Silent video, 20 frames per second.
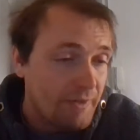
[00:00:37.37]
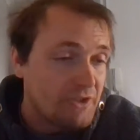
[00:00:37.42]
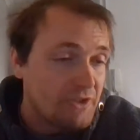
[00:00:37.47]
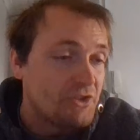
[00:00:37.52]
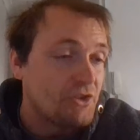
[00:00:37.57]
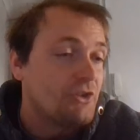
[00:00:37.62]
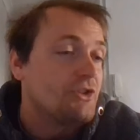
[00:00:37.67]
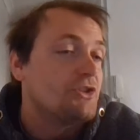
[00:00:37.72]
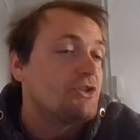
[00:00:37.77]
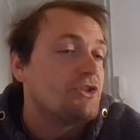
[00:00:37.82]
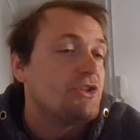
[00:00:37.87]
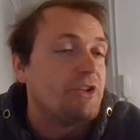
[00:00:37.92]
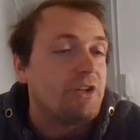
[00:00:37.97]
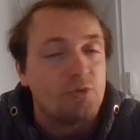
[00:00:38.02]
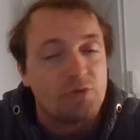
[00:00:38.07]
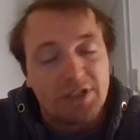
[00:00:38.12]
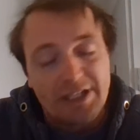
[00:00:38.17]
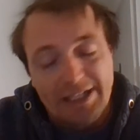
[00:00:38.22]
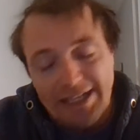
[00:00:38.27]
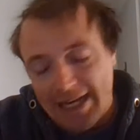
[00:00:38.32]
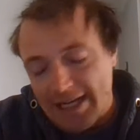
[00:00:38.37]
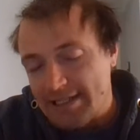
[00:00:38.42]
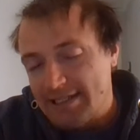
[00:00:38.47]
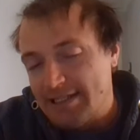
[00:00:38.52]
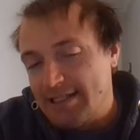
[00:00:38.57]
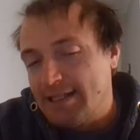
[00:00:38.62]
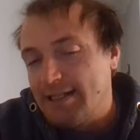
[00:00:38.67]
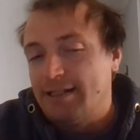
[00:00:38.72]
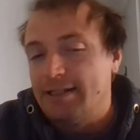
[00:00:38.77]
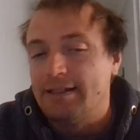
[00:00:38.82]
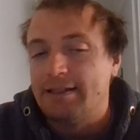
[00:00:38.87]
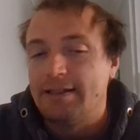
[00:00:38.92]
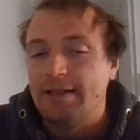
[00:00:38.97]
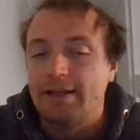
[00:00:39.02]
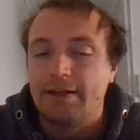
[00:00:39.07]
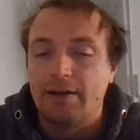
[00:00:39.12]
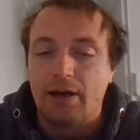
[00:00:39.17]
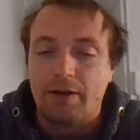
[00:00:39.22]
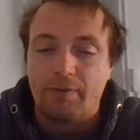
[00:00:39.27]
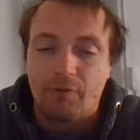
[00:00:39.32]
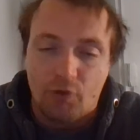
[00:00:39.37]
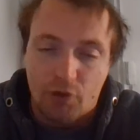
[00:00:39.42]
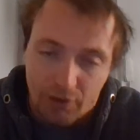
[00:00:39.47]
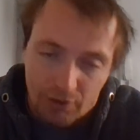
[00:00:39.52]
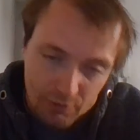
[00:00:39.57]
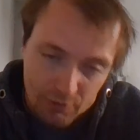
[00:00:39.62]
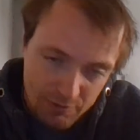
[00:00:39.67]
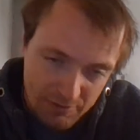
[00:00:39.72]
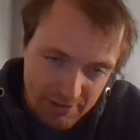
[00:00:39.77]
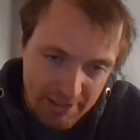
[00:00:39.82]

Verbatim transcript: of a sudden she goes and gets it, and then I've got to go,